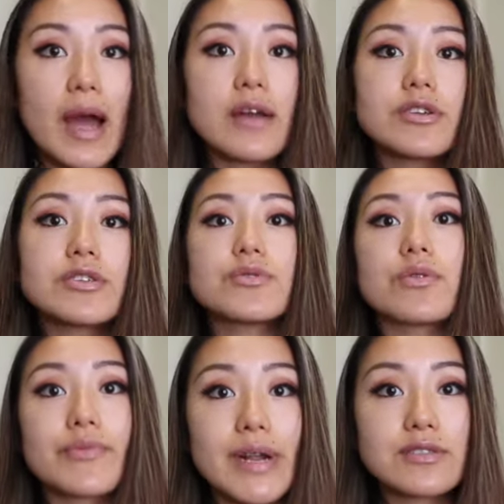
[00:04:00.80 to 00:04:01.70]
buyers
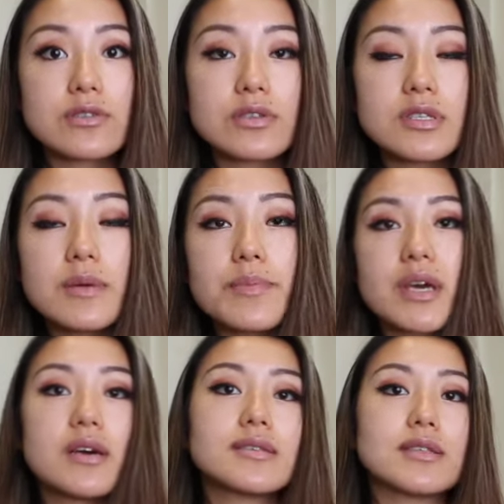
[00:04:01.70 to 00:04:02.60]
or renters,
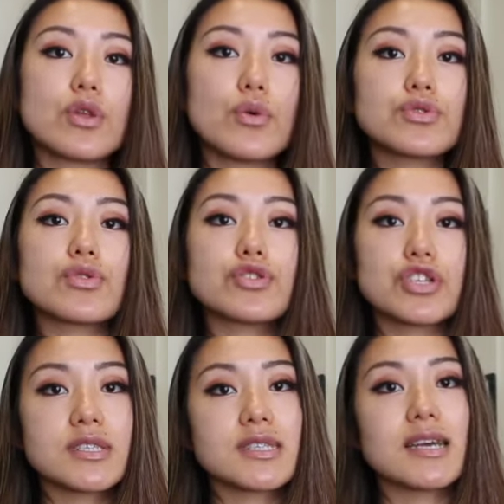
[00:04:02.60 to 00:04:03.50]
because those are
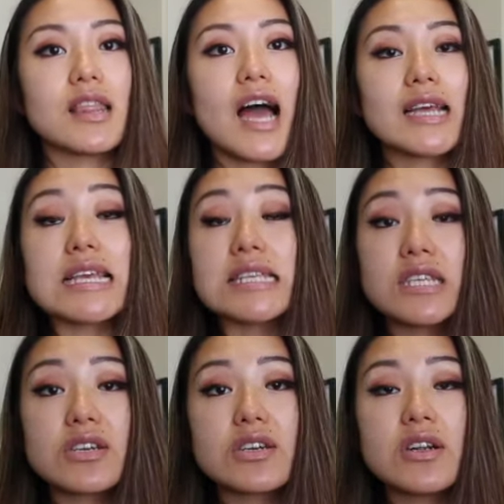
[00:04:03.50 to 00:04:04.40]
just a lot
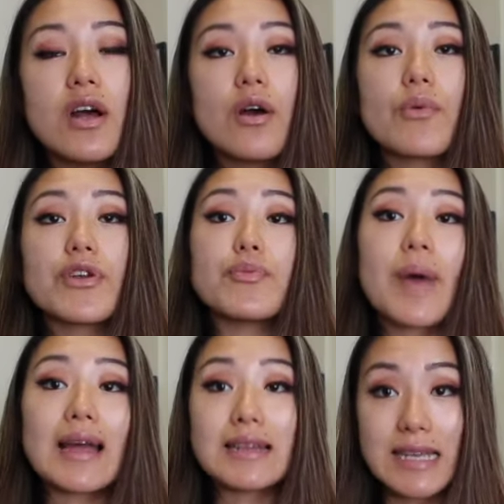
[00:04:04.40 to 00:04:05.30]
easier when you
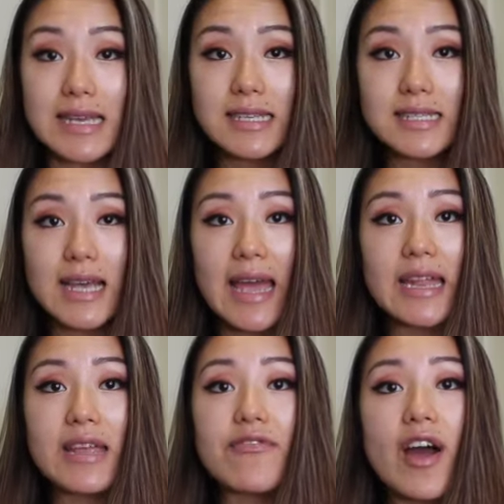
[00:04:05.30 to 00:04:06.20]
buy leads.
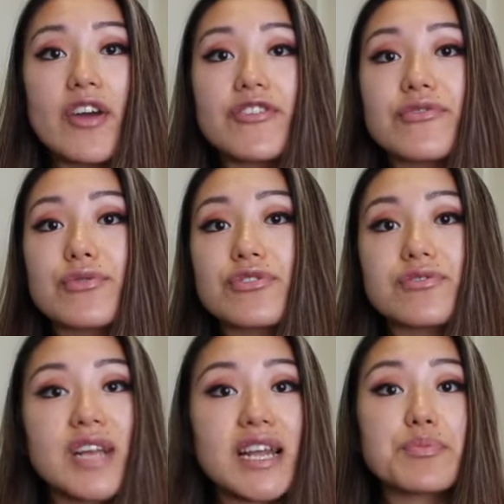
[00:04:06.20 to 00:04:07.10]
85
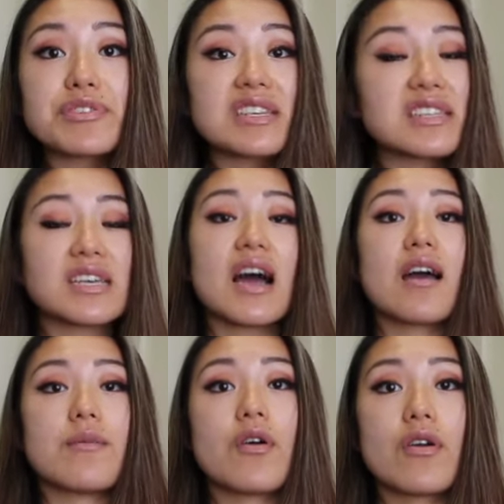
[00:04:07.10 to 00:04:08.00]
or 90% of the
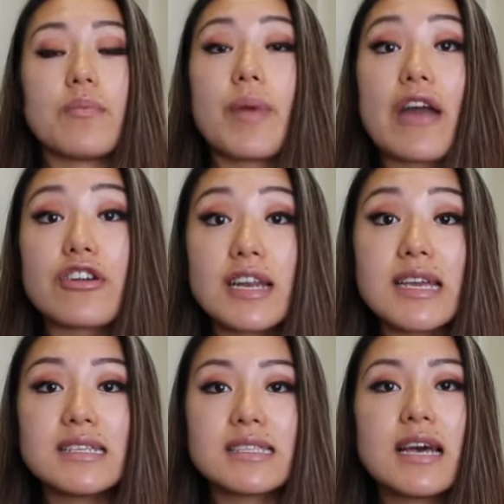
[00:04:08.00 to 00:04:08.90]
time are buyer
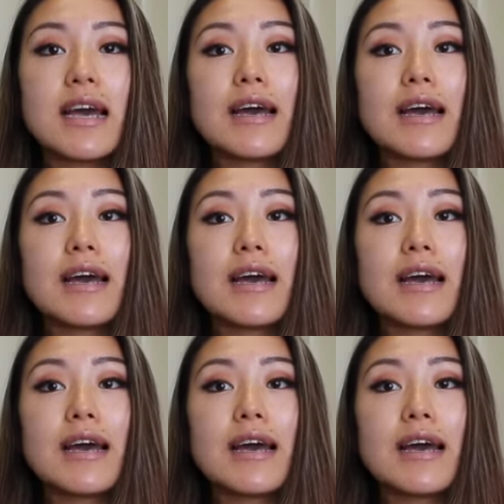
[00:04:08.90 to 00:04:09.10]
leads.